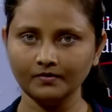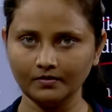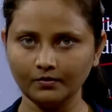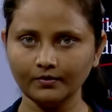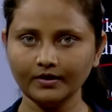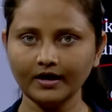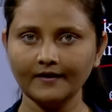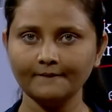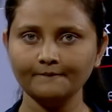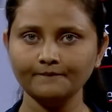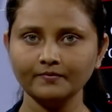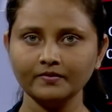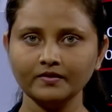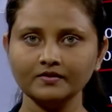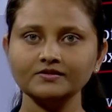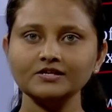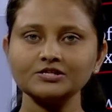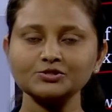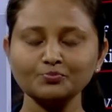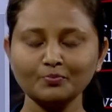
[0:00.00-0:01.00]
Okay,
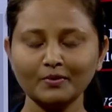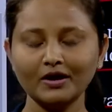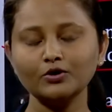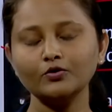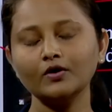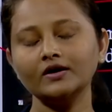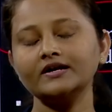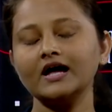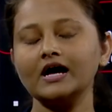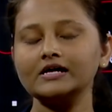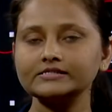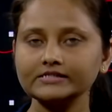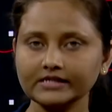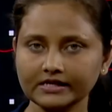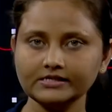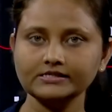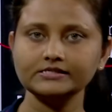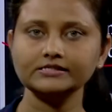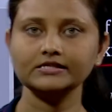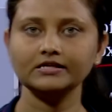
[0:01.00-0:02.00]
just make your task
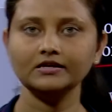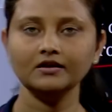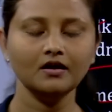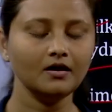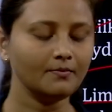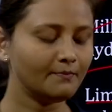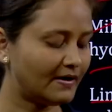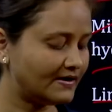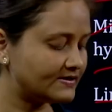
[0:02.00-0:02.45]
easy by